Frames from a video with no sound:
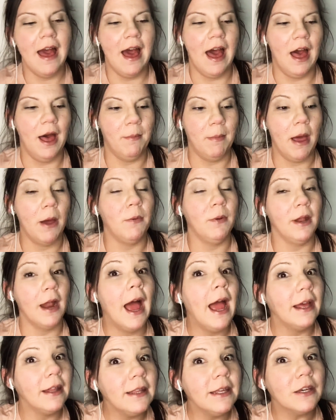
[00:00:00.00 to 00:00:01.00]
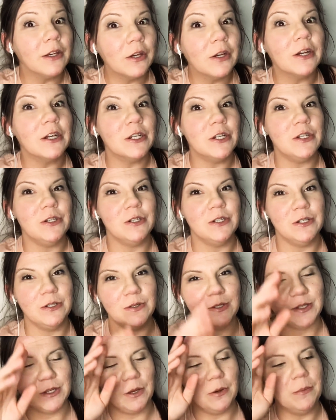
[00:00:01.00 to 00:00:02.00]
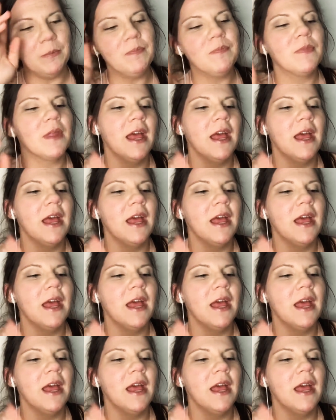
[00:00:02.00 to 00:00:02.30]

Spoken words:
I would highly encourage you to do so.